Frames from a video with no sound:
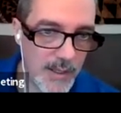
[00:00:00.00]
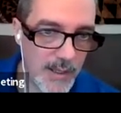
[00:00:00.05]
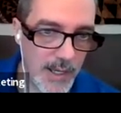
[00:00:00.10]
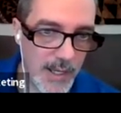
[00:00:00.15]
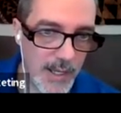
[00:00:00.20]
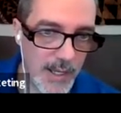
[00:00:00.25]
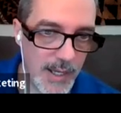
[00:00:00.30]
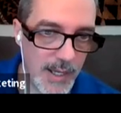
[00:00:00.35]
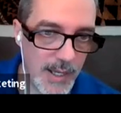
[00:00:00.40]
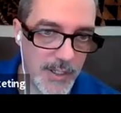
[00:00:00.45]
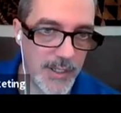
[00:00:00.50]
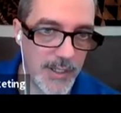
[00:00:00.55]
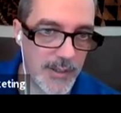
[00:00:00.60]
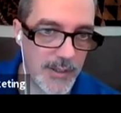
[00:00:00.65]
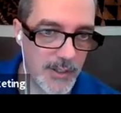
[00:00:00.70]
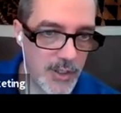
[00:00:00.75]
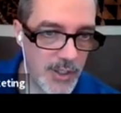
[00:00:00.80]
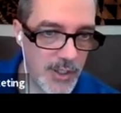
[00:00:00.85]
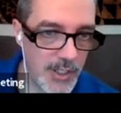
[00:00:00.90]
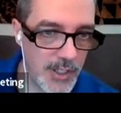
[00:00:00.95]
I do it
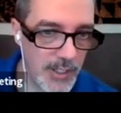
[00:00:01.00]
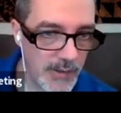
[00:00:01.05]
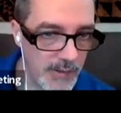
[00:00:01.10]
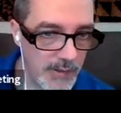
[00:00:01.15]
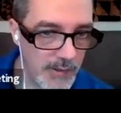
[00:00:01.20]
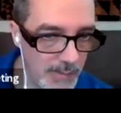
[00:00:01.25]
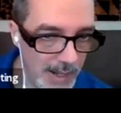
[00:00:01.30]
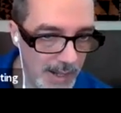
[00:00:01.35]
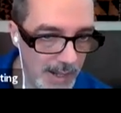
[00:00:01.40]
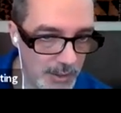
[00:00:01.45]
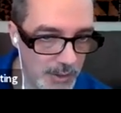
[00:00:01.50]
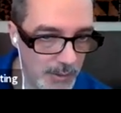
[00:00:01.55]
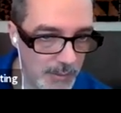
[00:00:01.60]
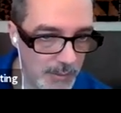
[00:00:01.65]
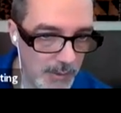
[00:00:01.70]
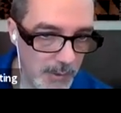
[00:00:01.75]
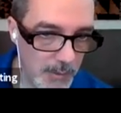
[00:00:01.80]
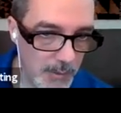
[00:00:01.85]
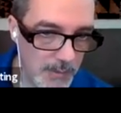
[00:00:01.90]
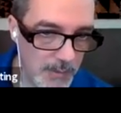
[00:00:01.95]
in the Sheet Set Manager.
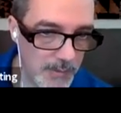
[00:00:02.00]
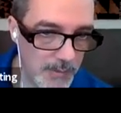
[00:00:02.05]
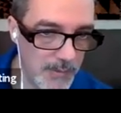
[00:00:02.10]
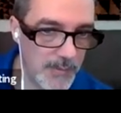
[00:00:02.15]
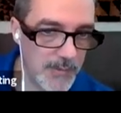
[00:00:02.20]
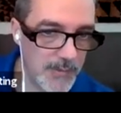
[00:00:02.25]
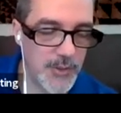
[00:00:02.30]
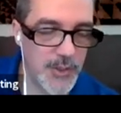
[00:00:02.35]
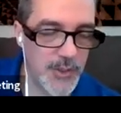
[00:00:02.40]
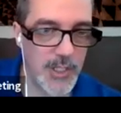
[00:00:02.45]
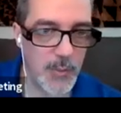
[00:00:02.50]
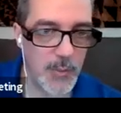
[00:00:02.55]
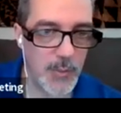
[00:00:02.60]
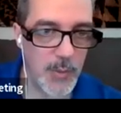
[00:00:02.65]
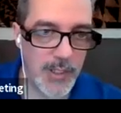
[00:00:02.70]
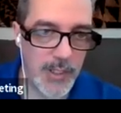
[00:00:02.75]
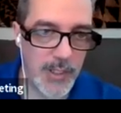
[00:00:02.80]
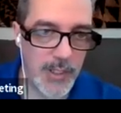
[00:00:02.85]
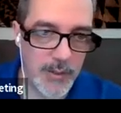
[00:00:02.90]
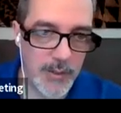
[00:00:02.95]
So sheet
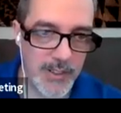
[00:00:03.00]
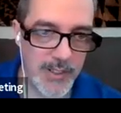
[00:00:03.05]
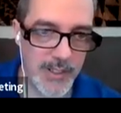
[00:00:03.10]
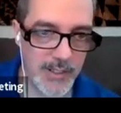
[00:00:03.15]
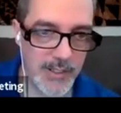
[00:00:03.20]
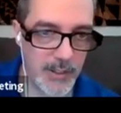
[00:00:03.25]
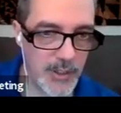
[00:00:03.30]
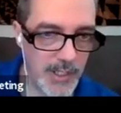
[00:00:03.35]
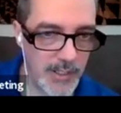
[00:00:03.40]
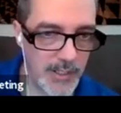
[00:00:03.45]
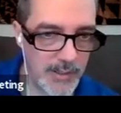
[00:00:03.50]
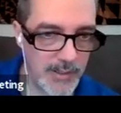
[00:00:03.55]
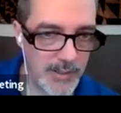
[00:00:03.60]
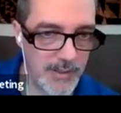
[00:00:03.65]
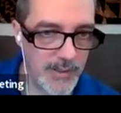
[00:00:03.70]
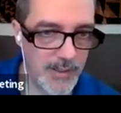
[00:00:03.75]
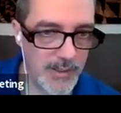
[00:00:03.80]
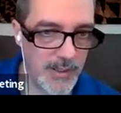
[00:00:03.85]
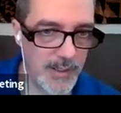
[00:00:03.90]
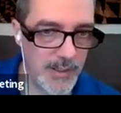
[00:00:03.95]
100, the detail sheet.
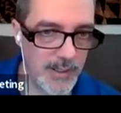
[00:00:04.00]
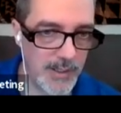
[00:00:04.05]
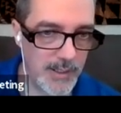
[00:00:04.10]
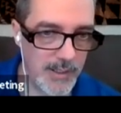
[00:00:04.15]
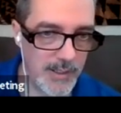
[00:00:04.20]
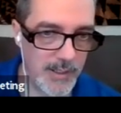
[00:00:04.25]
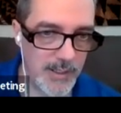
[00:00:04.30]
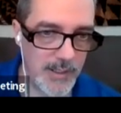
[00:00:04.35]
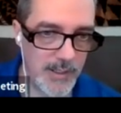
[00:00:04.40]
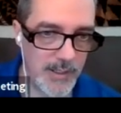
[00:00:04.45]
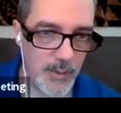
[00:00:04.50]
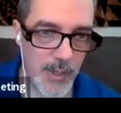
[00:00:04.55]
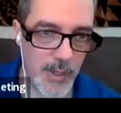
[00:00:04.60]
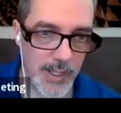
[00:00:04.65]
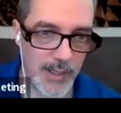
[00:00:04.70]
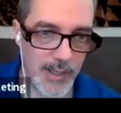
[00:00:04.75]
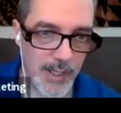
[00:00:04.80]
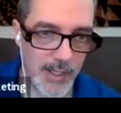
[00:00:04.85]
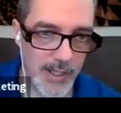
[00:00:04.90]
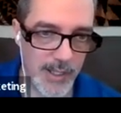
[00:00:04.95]
I'll right
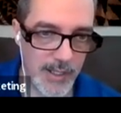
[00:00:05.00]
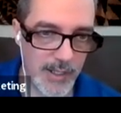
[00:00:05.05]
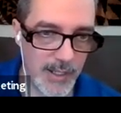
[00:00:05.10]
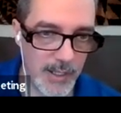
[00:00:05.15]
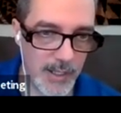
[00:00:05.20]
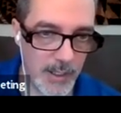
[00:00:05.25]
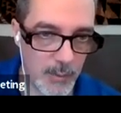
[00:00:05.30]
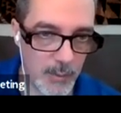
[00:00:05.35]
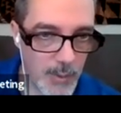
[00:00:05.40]
click it and I'll